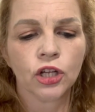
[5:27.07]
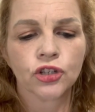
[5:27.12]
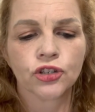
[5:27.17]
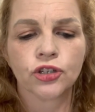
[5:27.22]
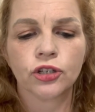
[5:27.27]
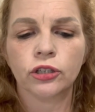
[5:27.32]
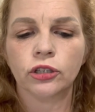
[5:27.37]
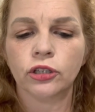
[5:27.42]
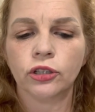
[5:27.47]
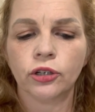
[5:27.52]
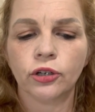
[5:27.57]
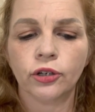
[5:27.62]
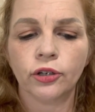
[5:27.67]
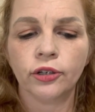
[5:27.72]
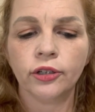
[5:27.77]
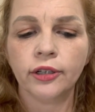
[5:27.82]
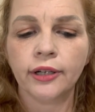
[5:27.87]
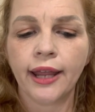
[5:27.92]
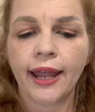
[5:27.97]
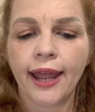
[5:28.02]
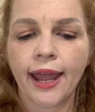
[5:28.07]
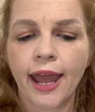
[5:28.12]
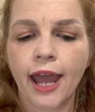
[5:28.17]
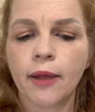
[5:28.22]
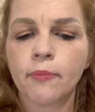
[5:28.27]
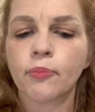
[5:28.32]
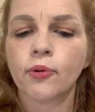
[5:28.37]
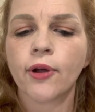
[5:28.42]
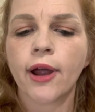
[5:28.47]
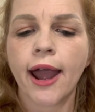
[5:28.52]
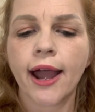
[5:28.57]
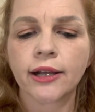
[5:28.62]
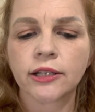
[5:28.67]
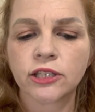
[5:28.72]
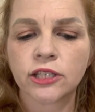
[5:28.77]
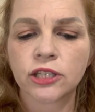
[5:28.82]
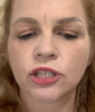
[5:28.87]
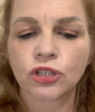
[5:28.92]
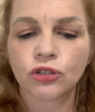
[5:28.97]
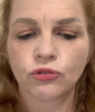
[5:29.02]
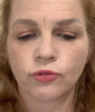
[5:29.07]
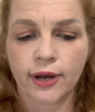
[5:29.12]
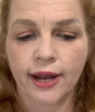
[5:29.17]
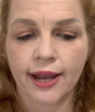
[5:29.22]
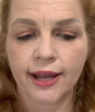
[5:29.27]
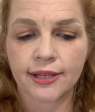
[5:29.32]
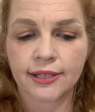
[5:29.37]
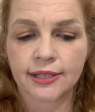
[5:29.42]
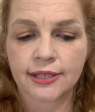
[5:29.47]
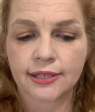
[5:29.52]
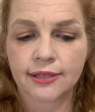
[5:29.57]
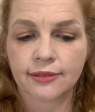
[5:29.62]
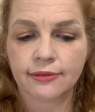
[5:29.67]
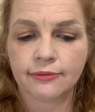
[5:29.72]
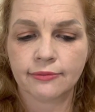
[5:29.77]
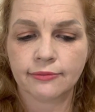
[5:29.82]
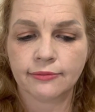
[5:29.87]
to learn and practice grace